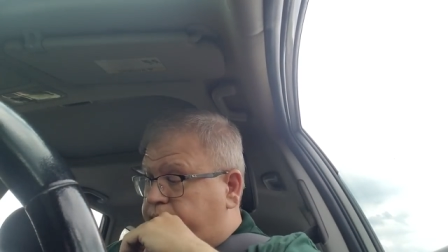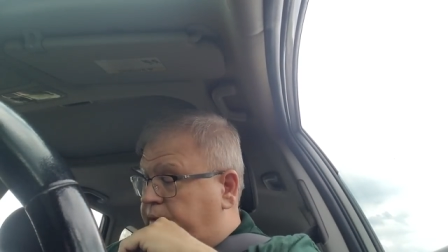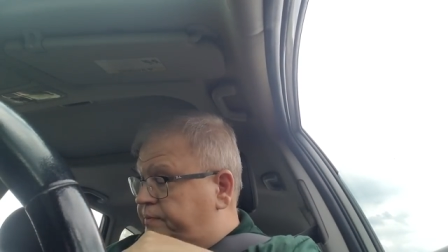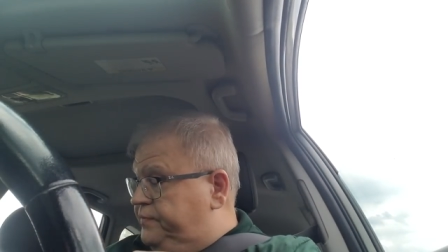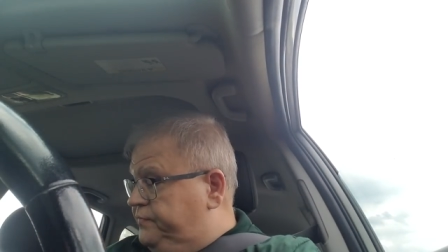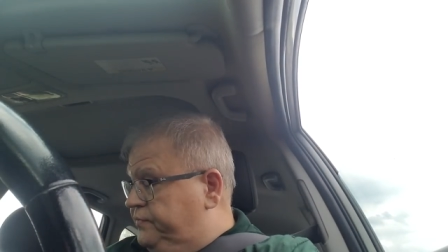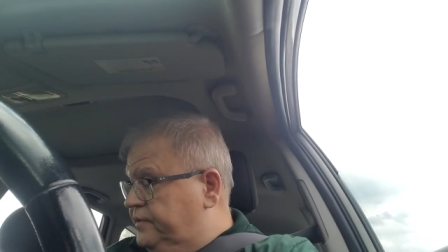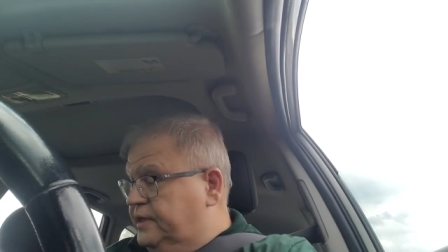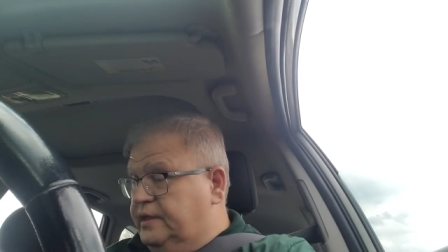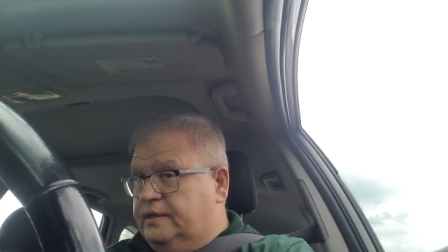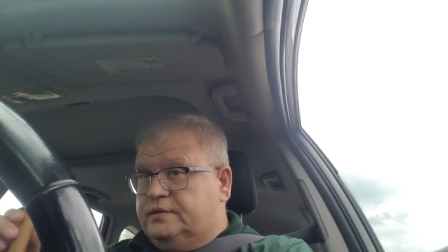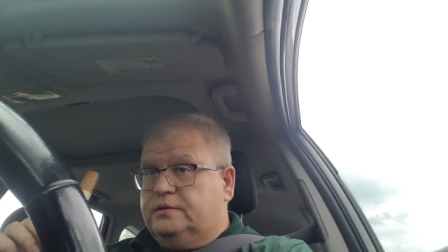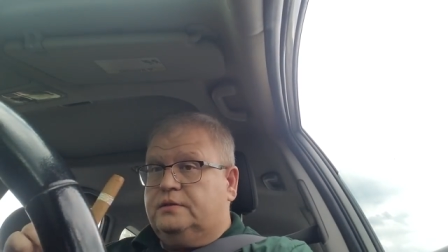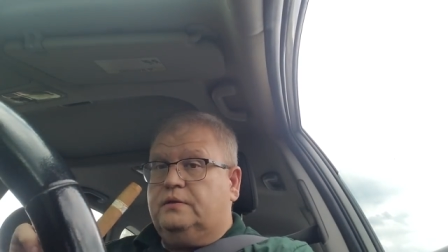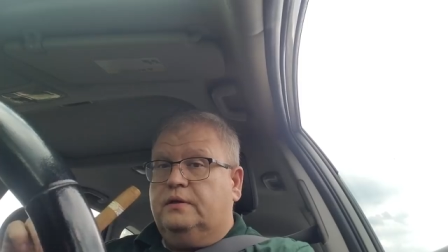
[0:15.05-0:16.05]
but before I
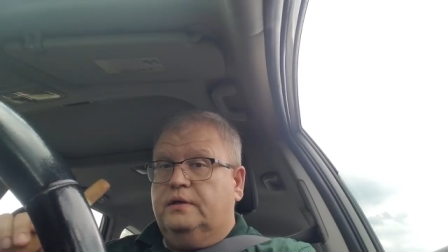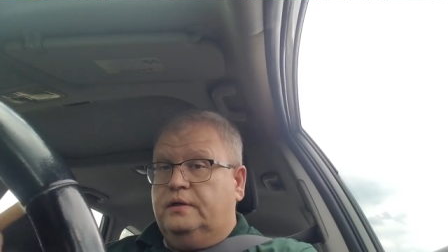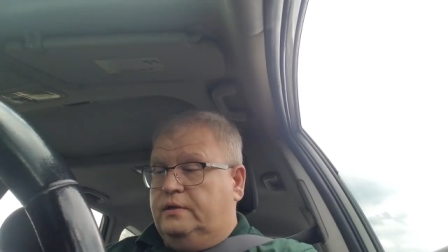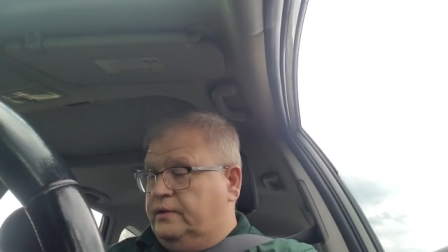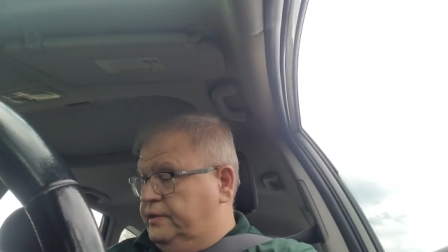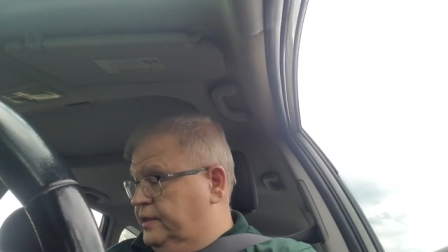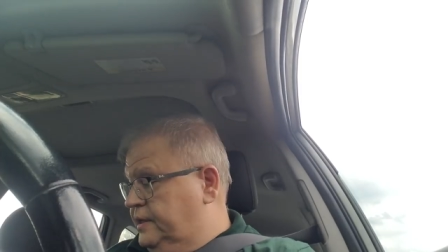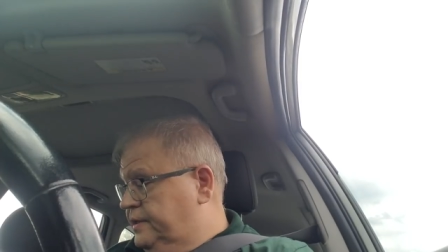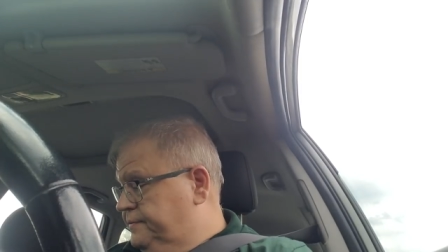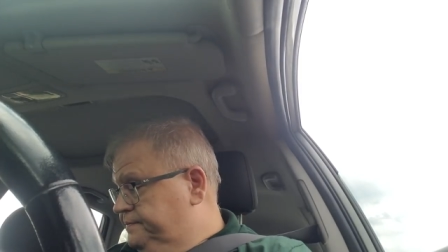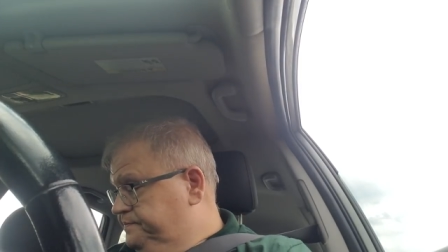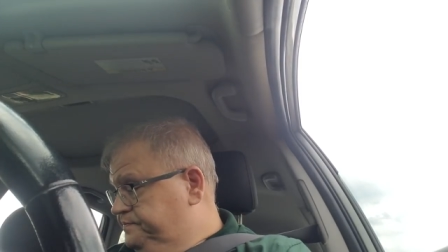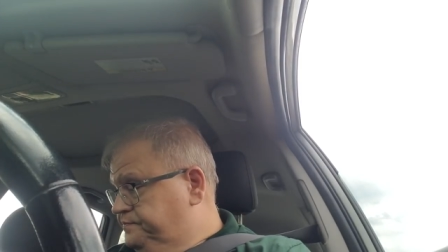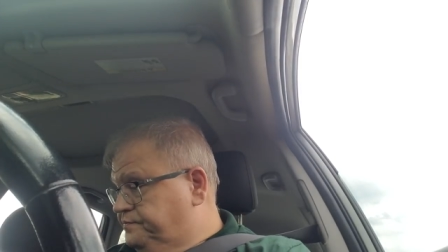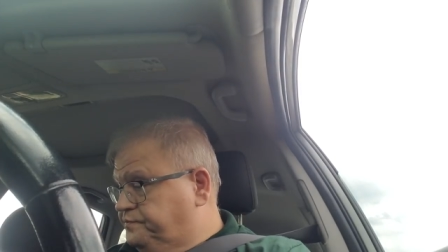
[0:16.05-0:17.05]
get started on that,
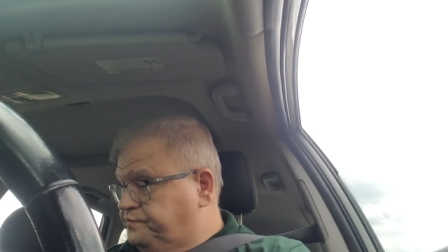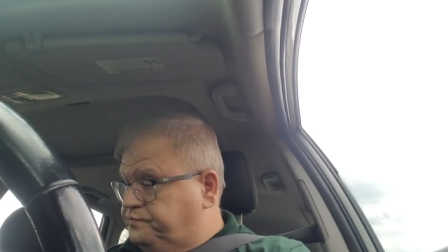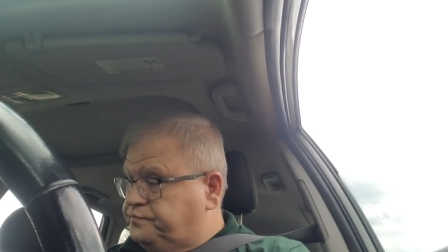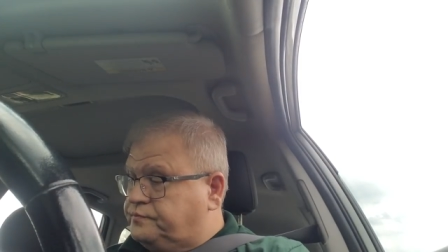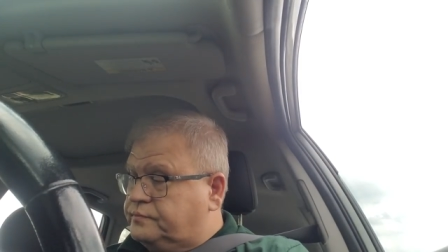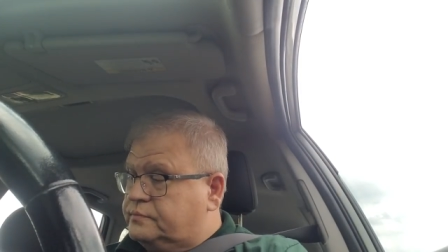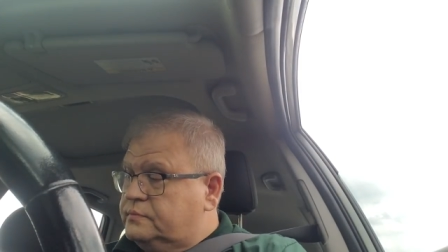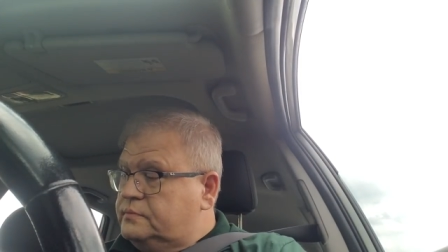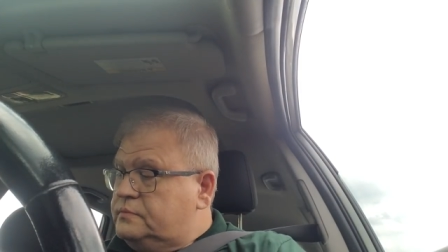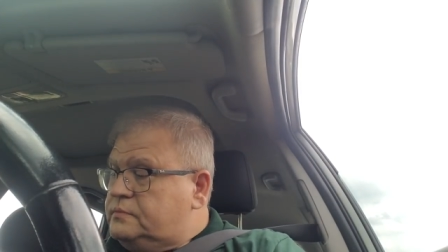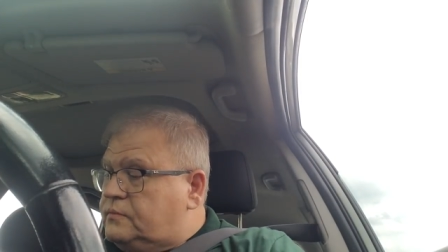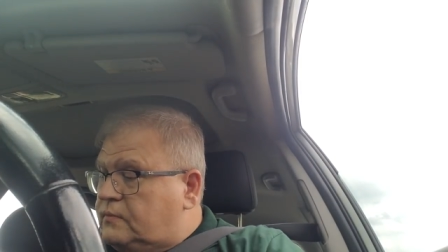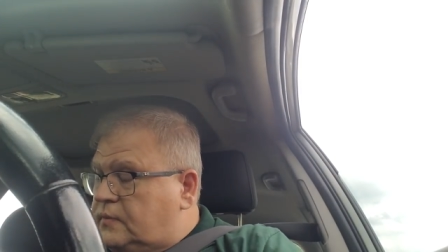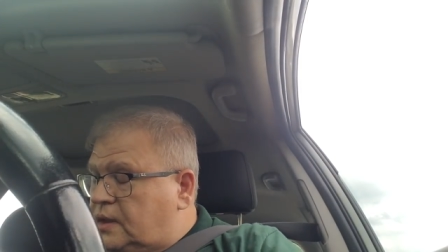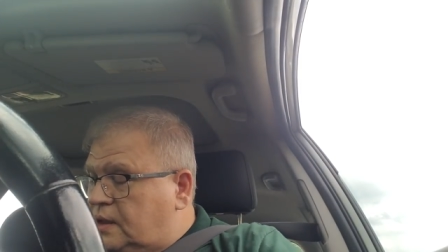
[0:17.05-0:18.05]

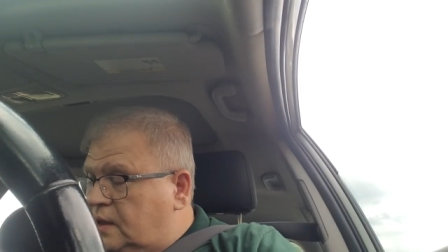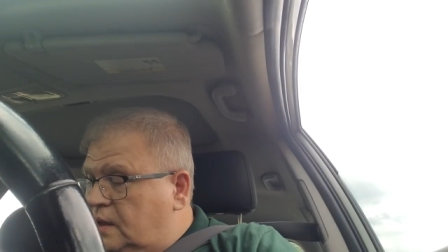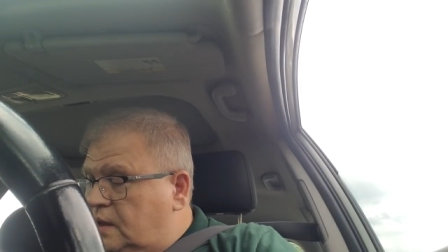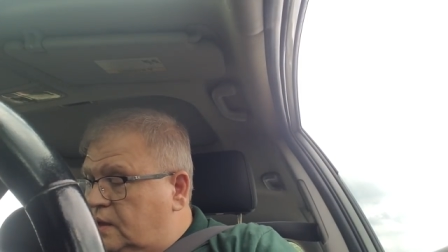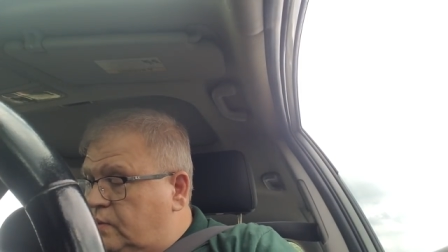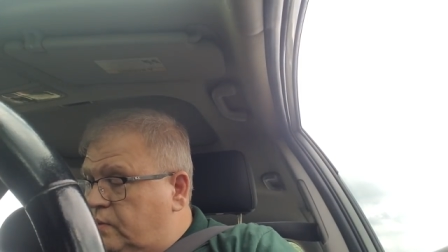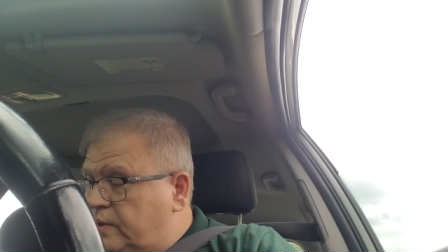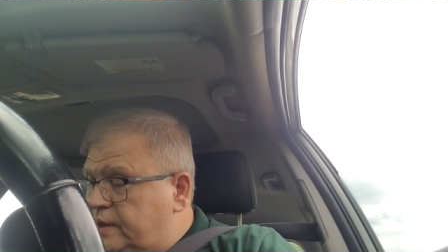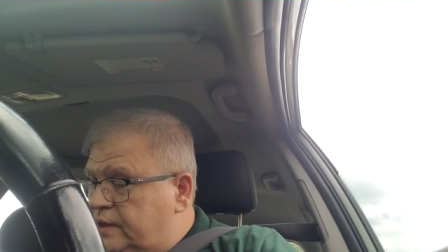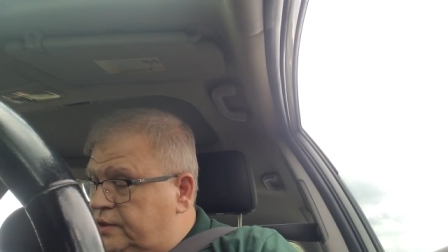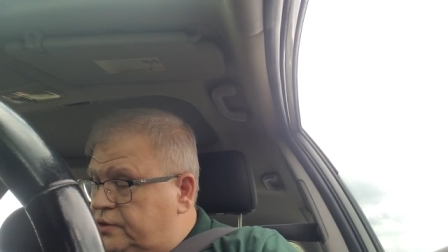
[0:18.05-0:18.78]
I wanted